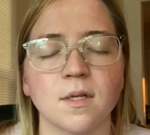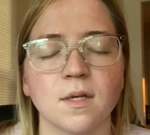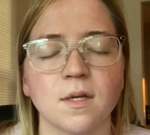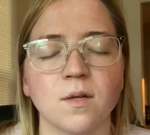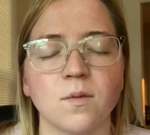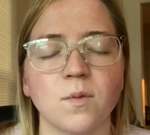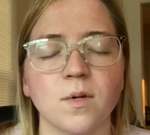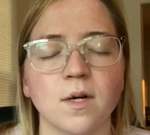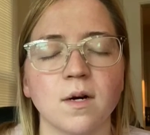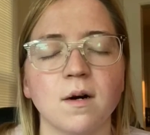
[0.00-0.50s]

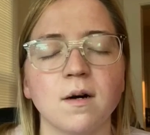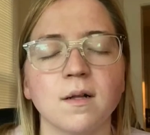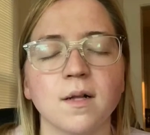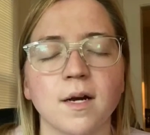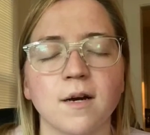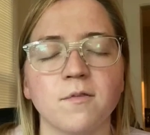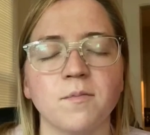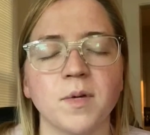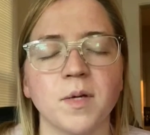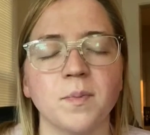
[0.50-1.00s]
And we all
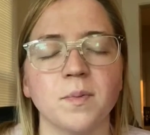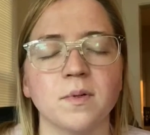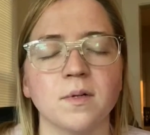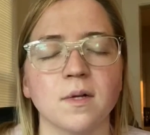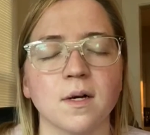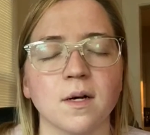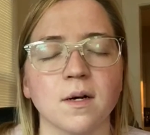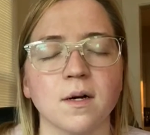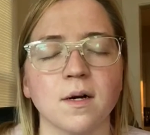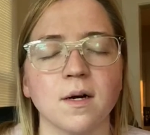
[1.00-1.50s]
have people
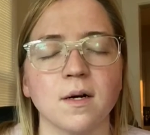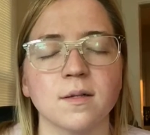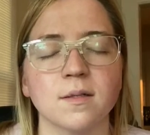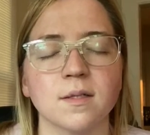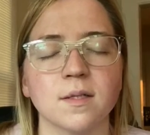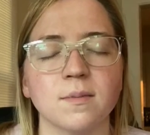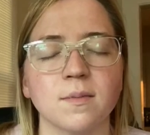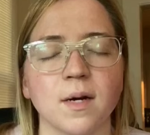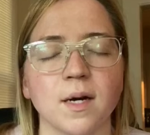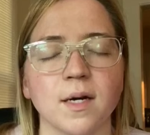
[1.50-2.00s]
on our
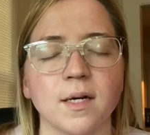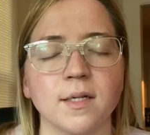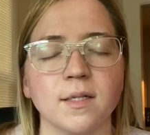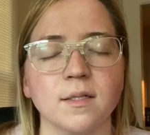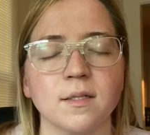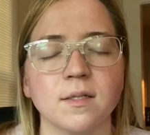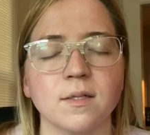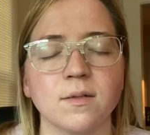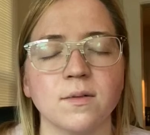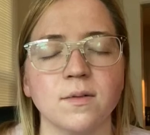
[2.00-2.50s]
hearts and
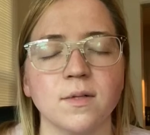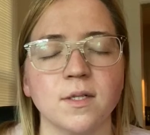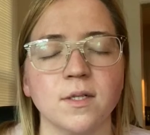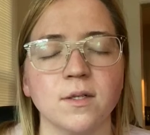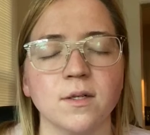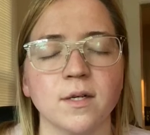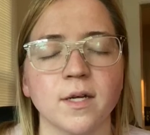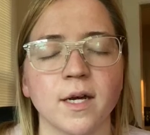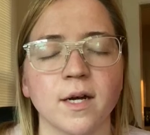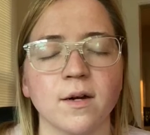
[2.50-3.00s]
minds who need
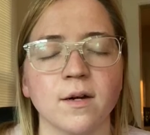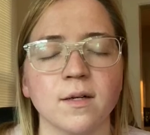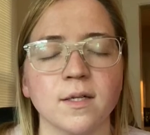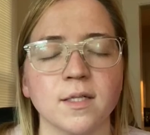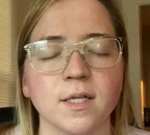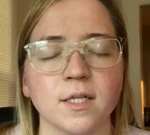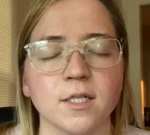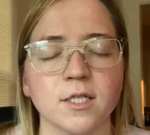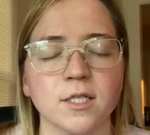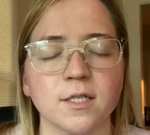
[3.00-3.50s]
your care and
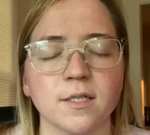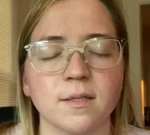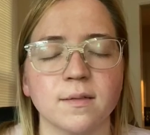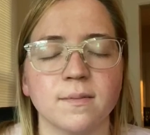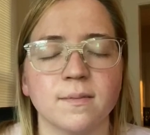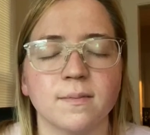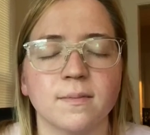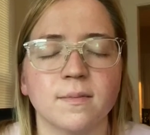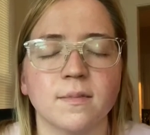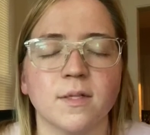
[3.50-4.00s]

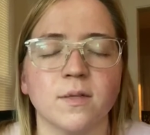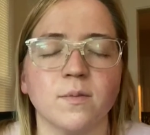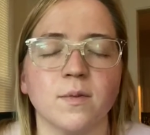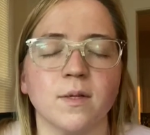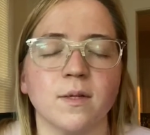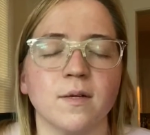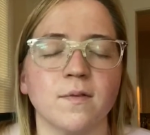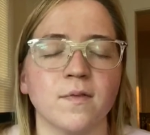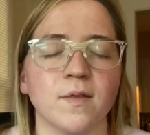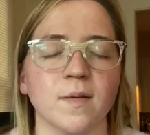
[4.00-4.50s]
attention, and we
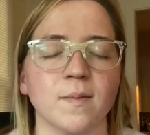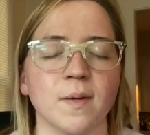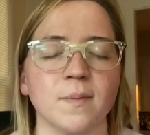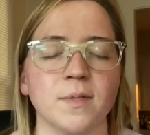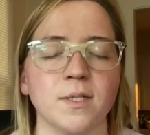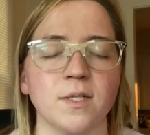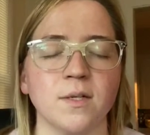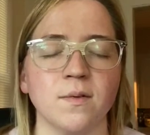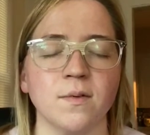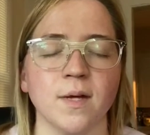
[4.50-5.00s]
lift them up
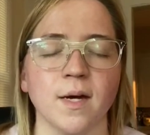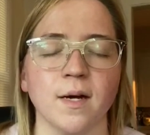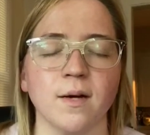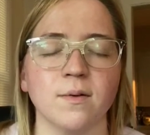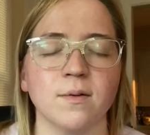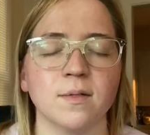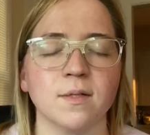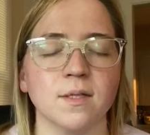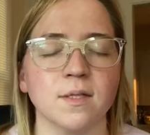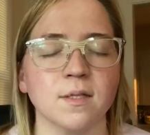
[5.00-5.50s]
to you
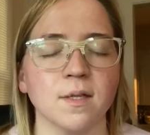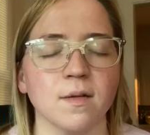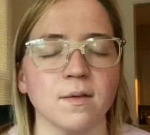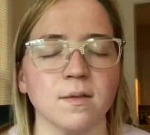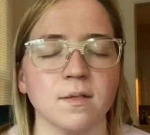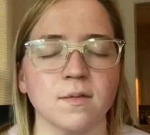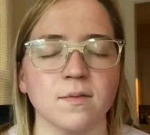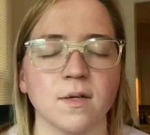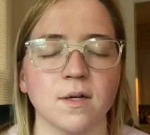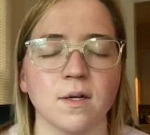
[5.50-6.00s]
now in the
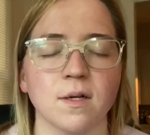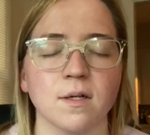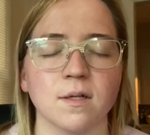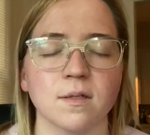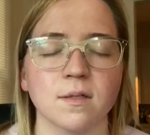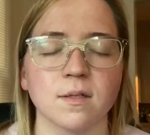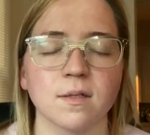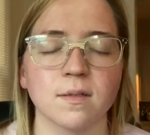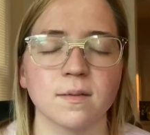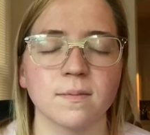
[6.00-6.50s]
silence of our
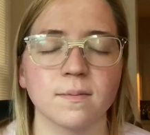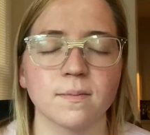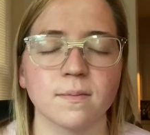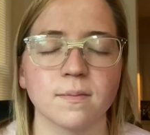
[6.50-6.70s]
hearts.